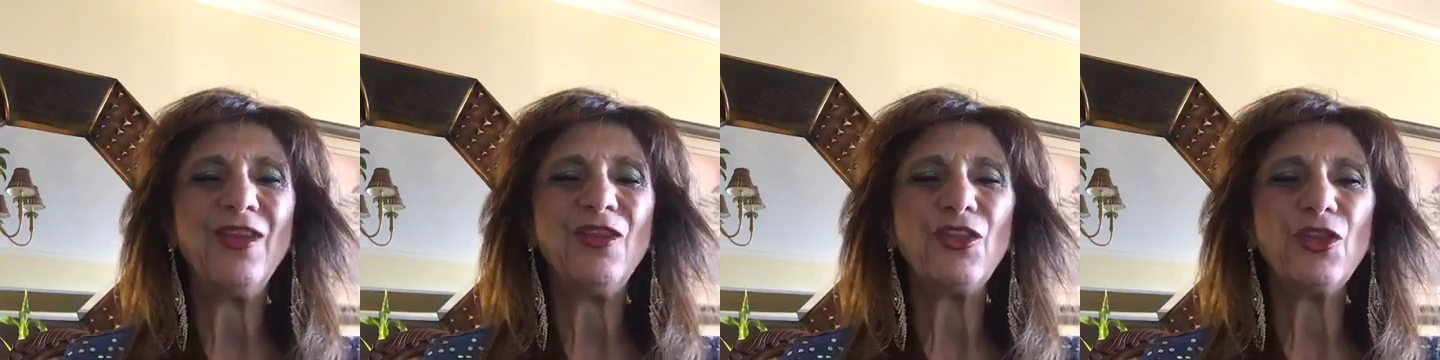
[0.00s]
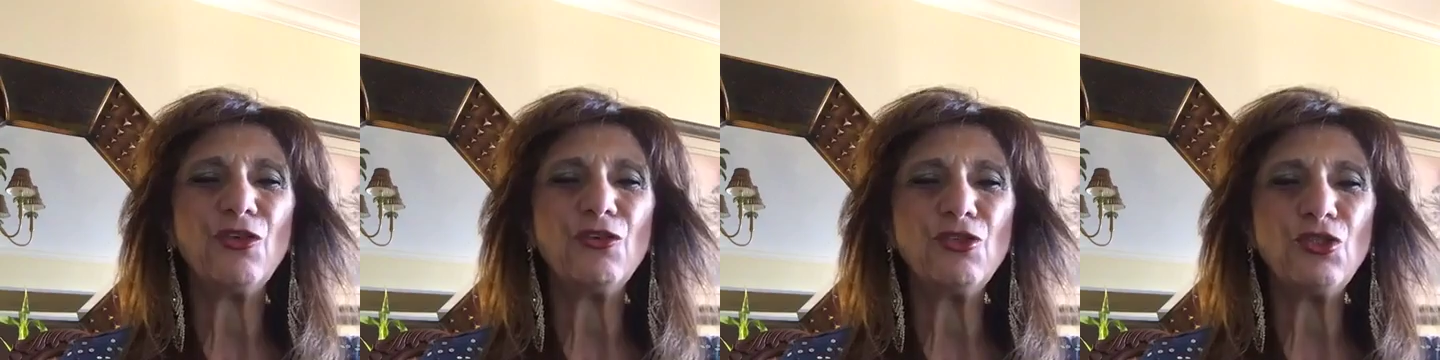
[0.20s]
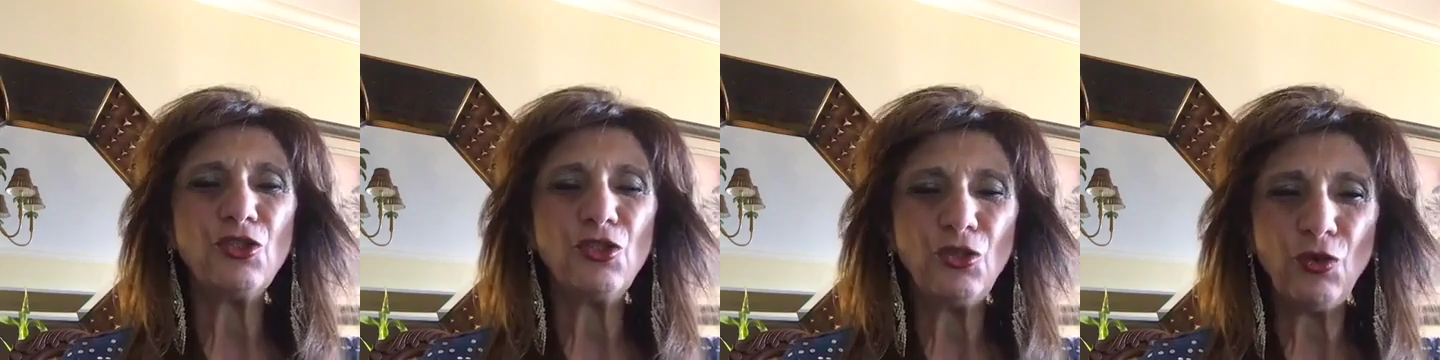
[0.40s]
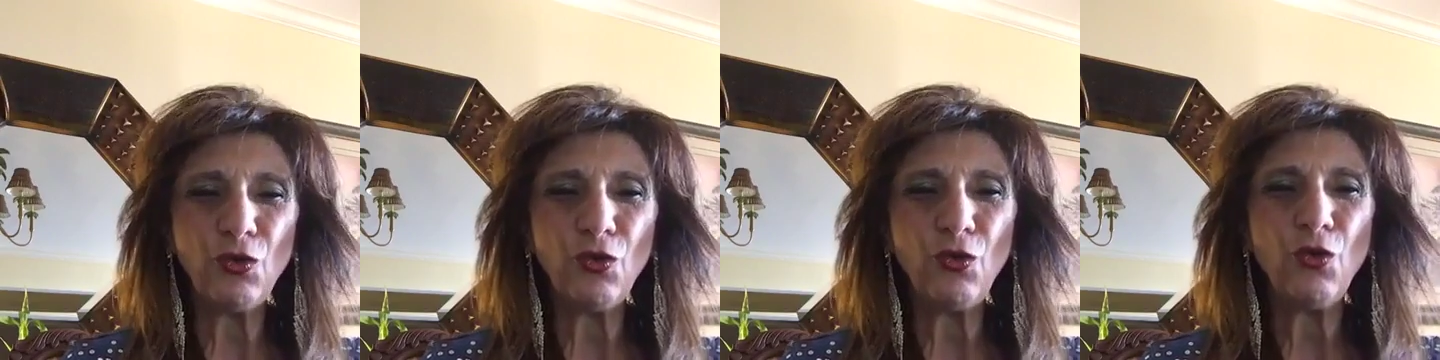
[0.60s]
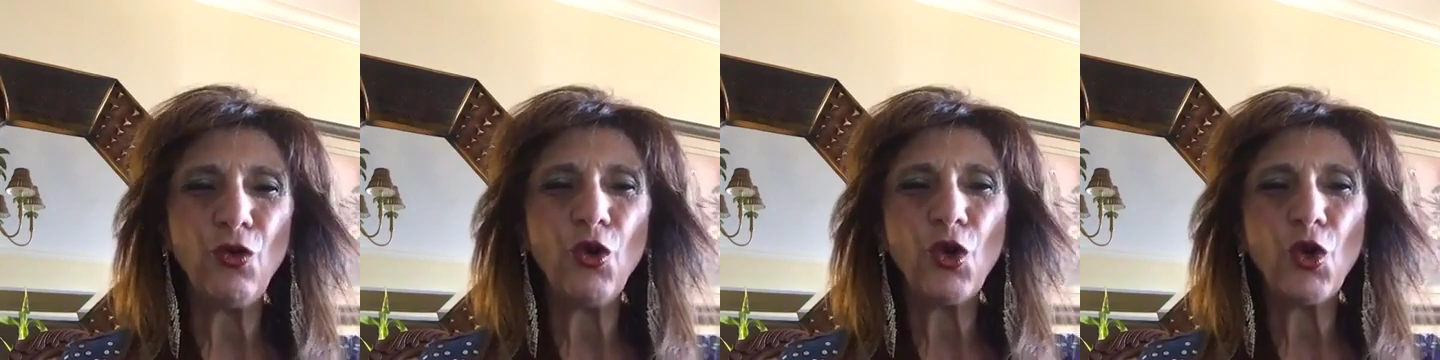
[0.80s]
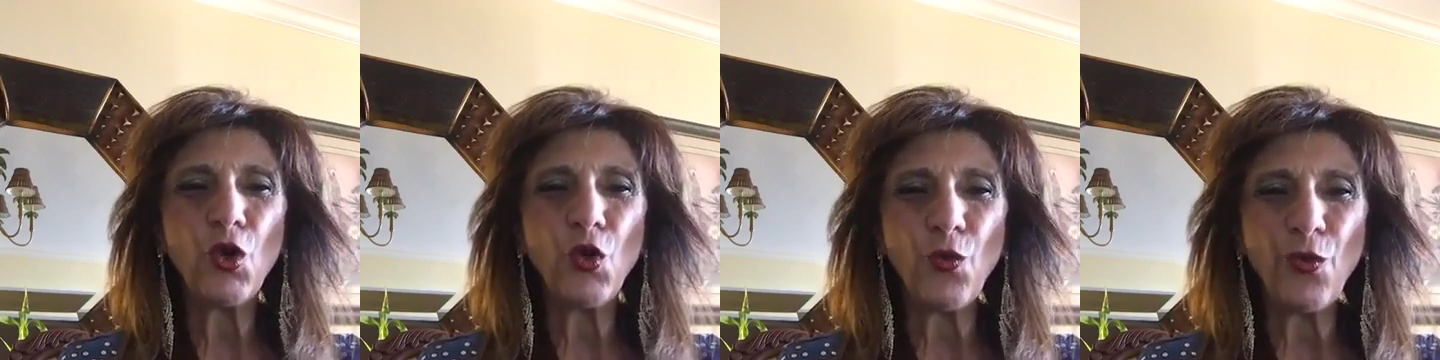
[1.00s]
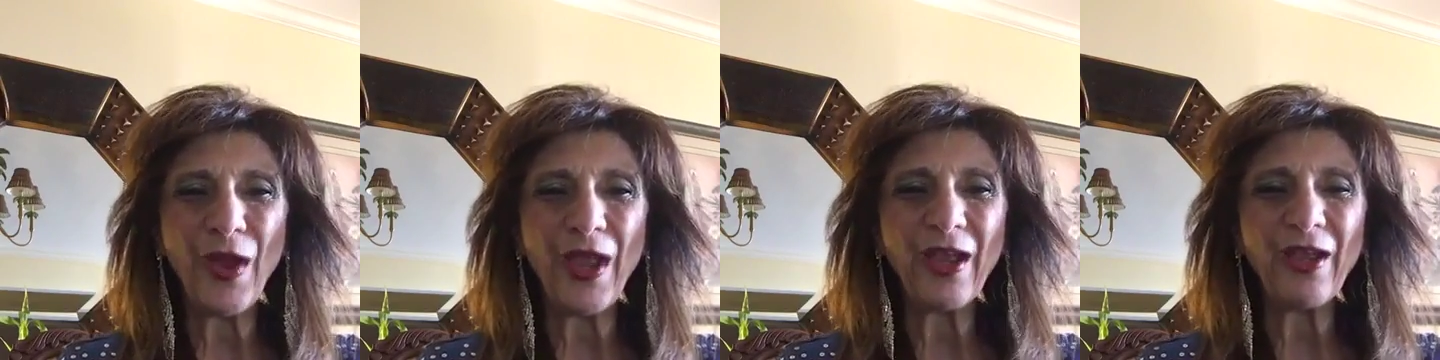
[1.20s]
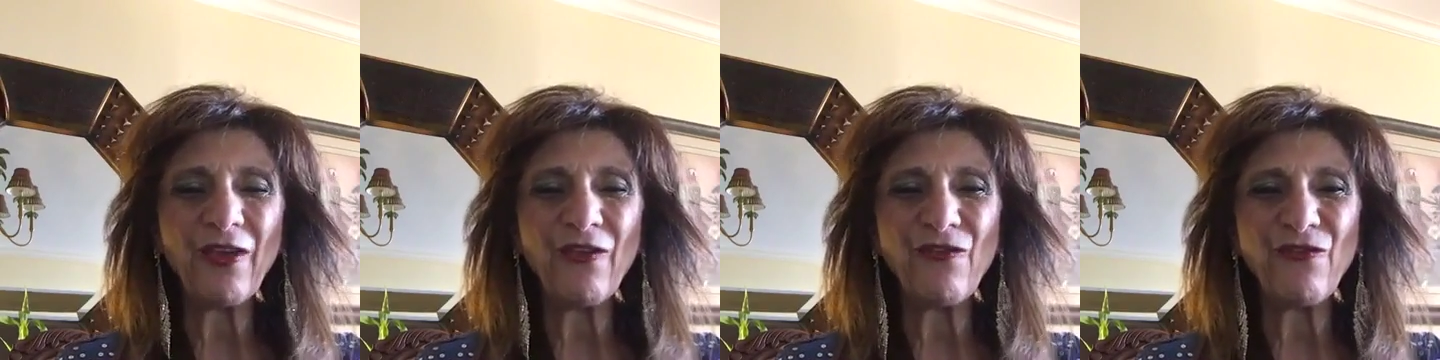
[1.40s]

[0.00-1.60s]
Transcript: there's no quick